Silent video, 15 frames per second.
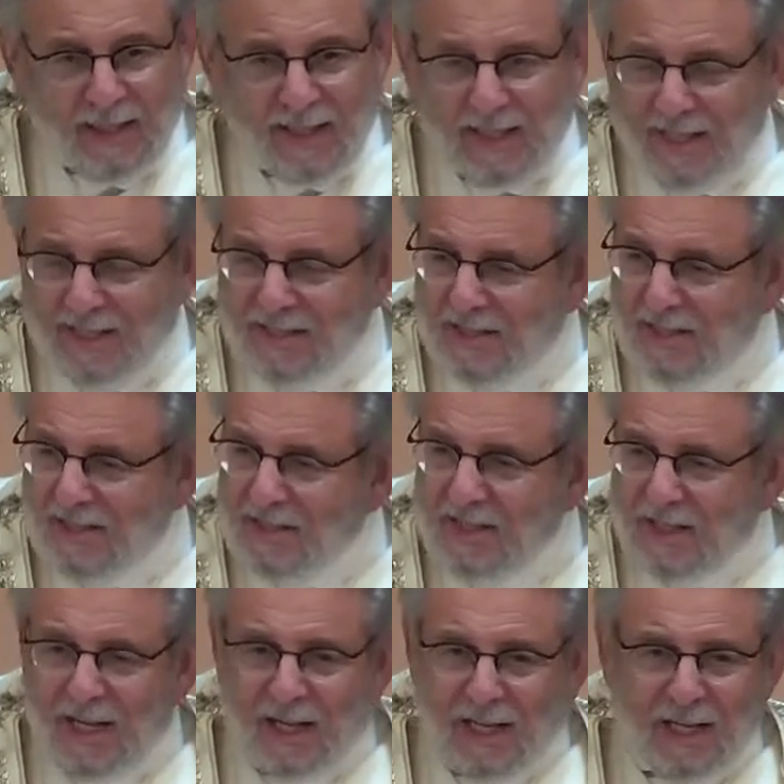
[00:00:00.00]
It's the
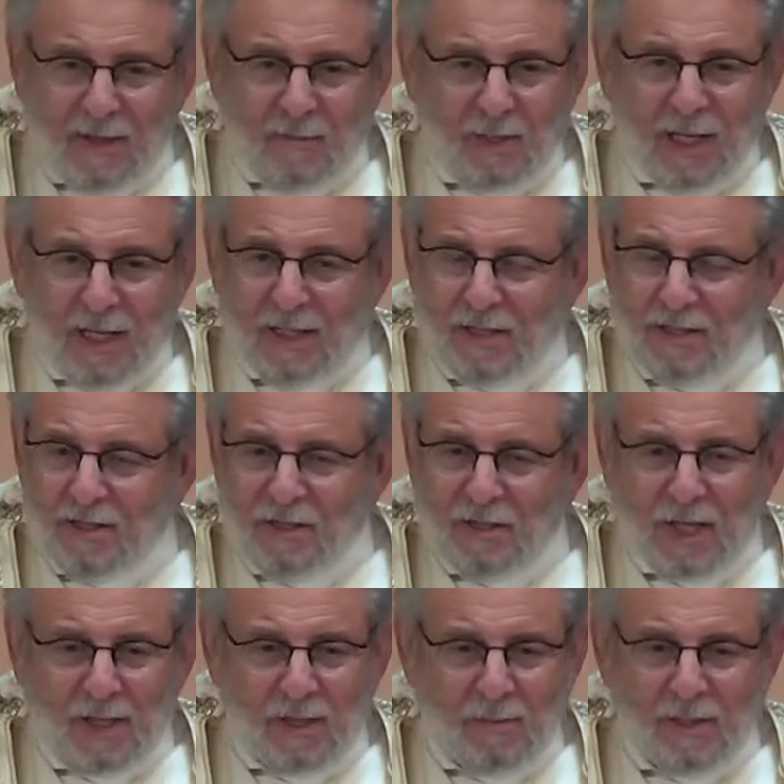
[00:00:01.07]
same, ladies and
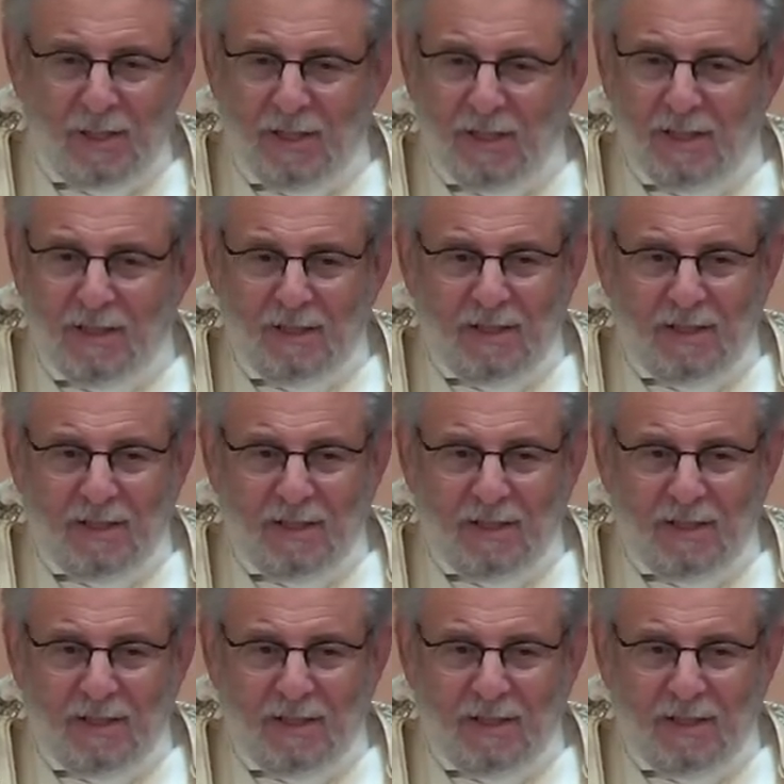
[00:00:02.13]
gentlemen,